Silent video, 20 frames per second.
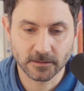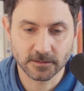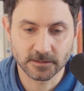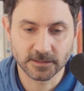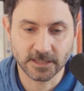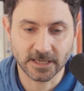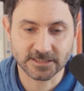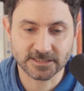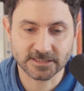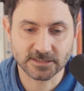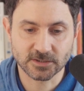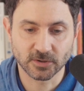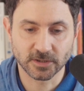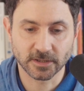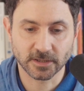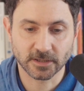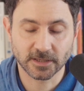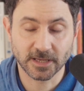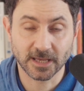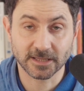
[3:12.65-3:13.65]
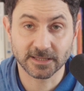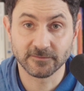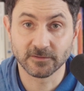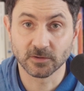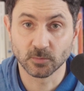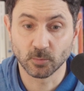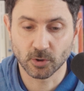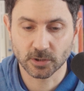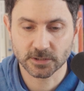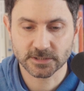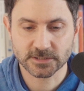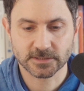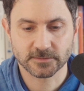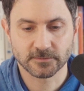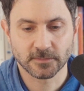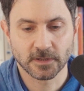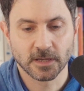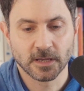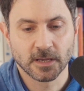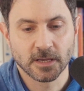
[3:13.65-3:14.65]
that's gonna get even worse
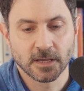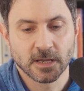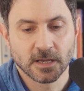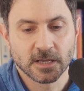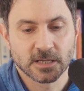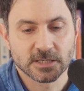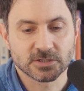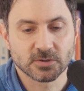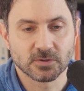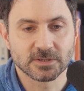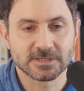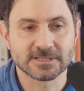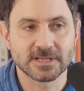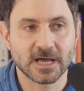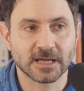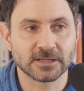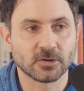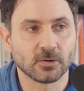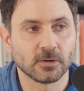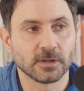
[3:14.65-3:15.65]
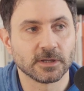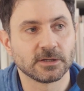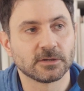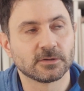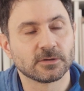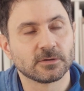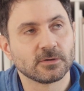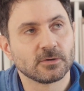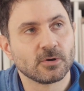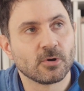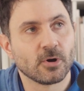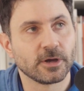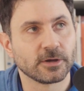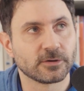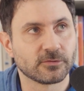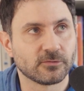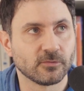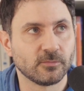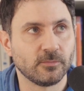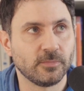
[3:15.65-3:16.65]
so it's not only going
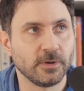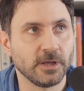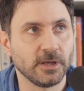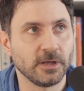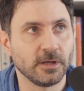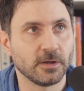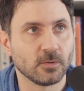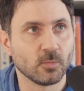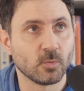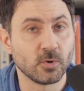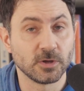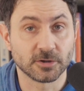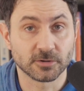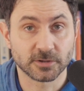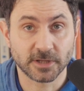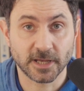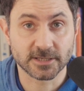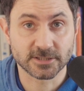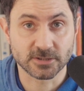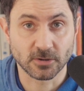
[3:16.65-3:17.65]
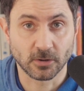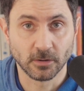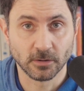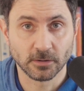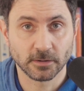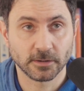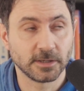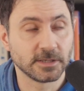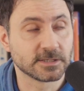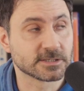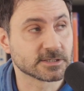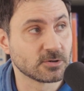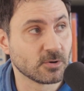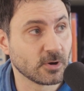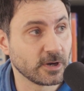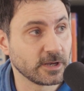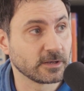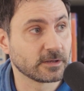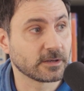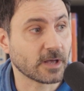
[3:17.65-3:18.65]
to be winner takes all, it's
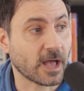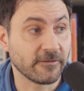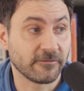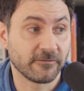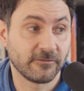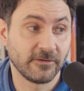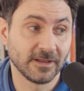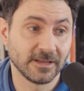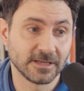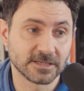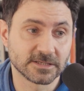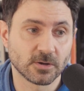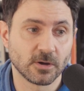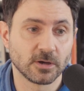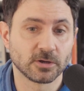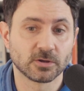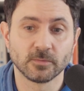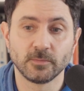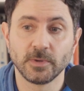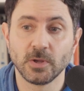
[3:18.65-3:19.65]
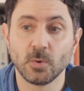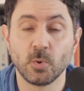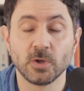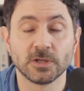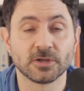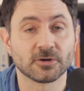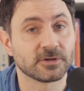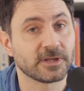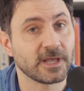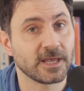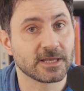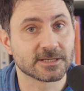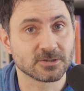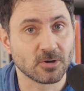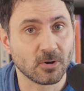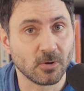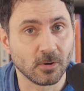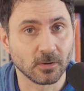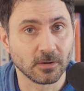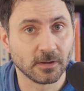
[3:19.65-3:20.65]
going, I feel it's going to be winner takes
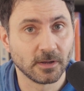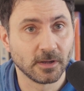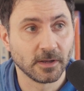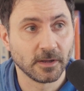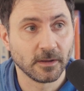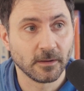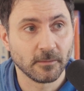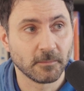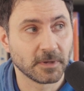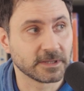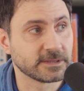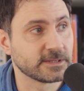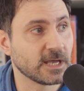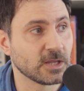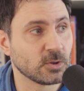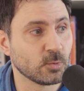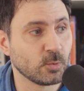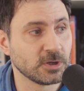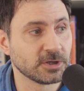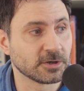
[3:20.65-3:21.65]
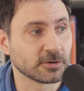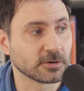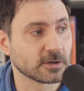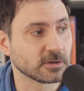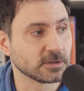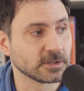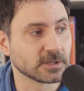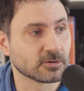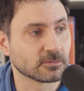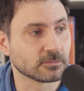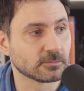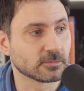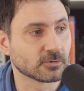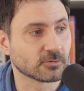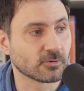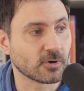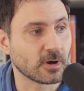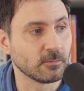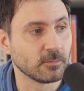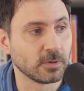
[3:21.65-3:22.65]
all, but that winner can
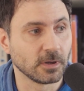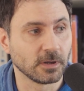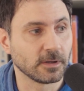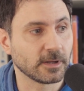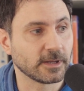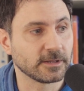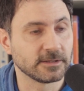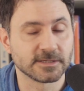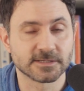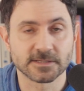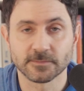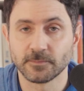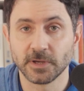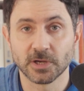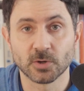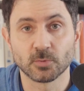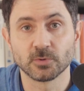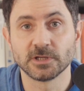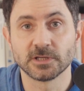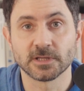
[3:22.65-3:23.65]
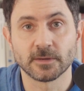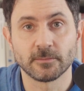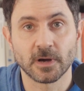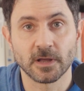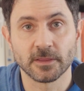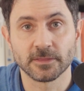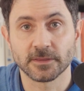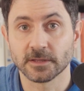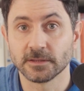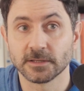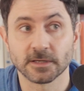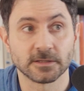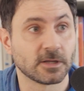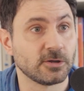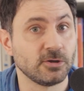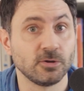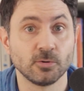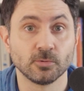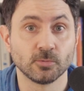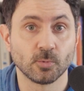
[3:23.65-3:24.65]
crumble and disappear within a month and then a
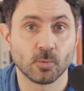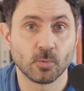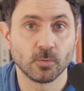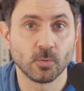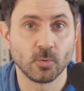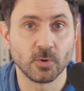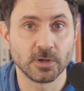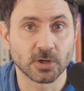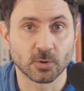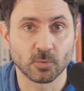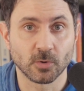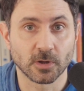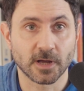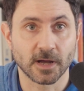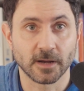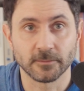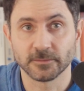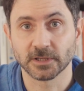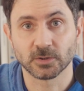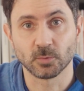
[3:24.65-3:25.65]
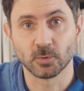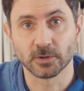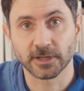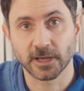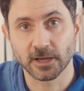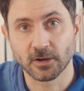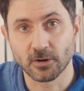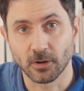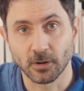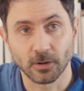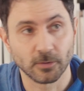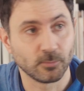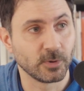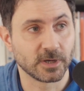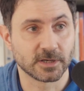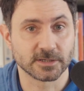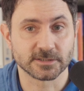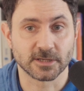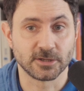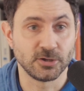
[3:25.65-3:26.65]
new winner will come that will take all
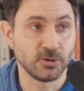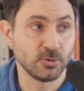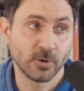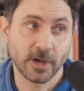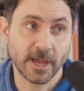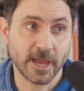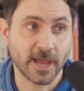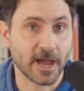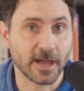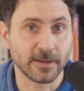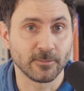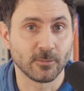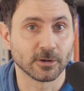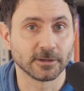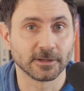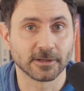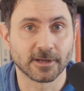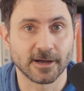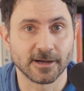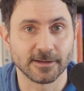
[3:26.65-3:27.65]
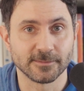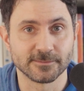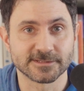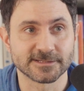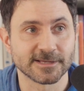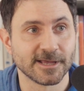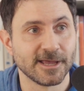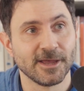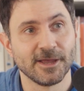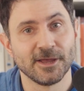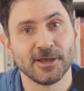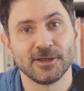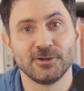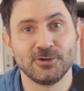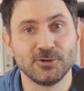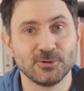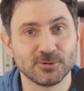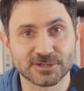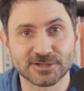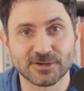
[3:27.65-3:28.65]
because a new ai model comes
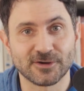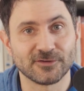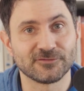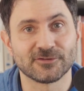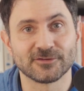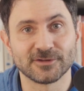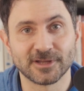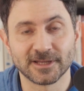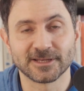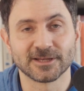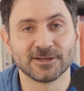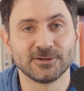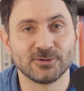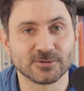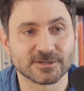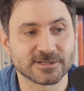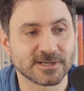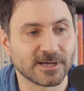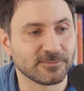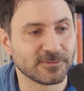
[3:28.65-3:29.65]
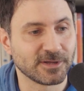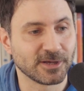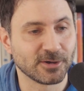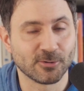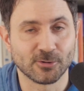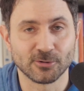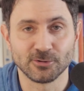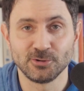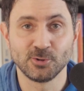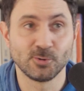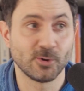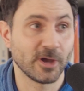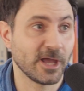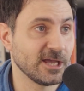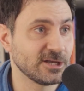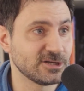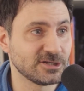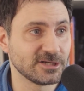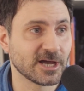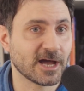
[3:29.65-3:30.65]
new software that can do something or new
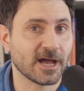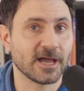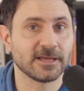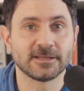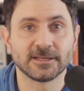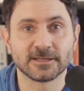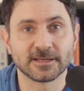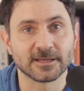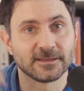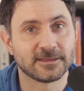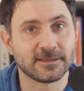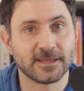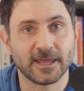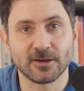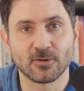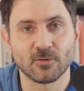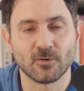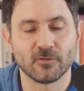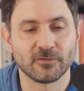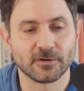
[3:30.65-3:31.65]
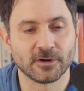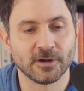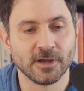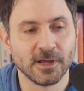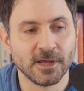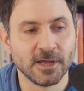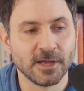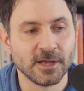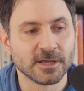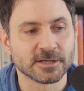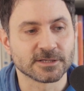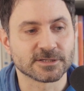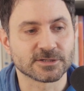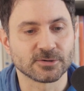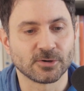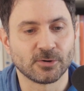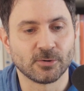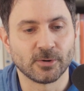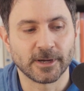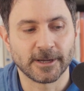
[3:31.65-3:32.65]
agi that can take over
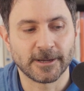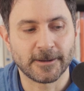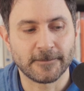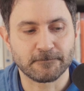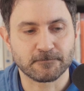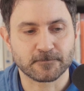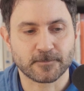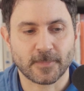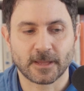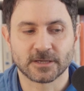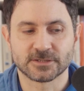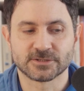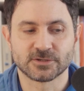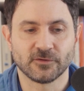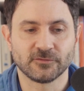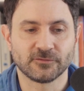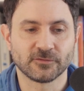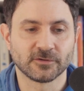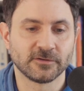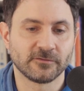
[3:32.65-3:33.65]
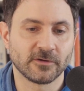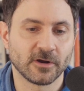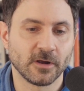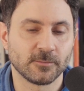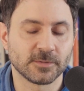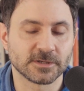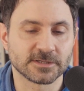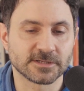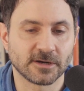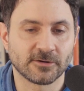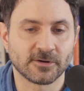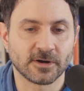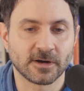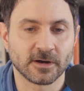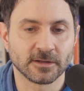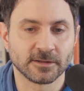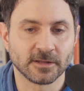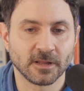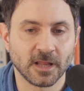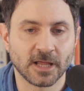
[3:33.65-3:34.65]
so um, software developers are,
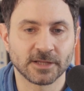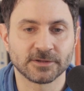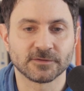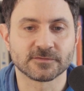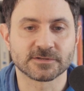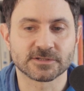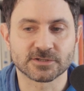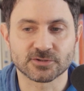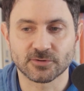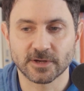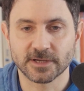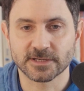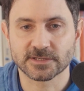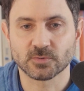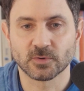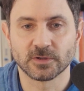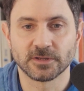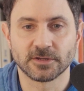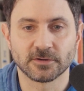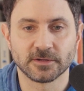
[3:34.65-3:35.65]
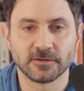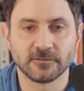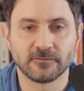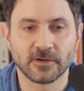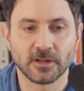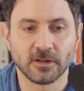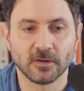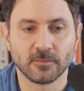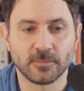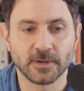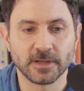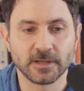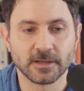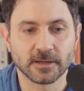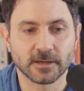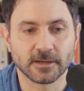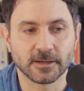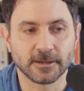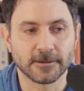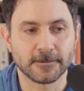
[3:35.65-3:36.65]
under a lot of stress when they're
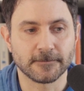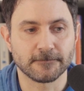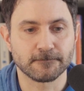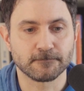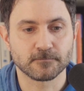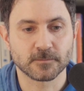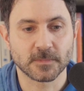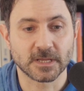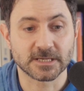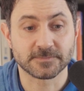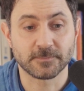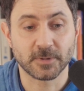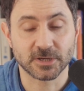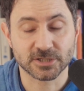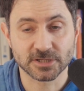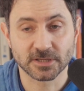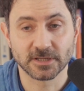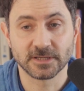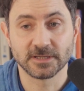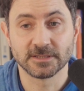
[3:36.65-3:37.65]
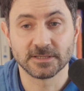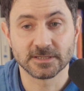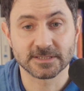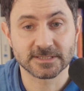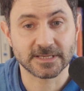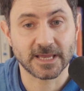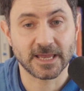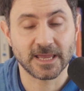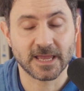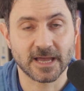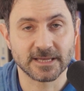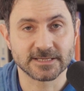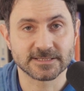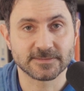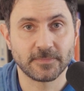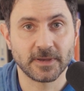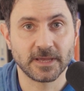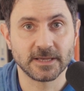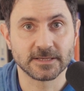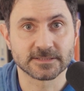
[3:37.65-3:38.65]
developing uh, especially in this ai
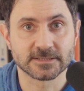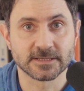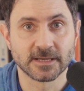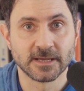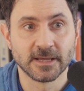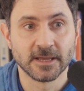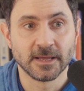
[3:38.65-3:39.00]
space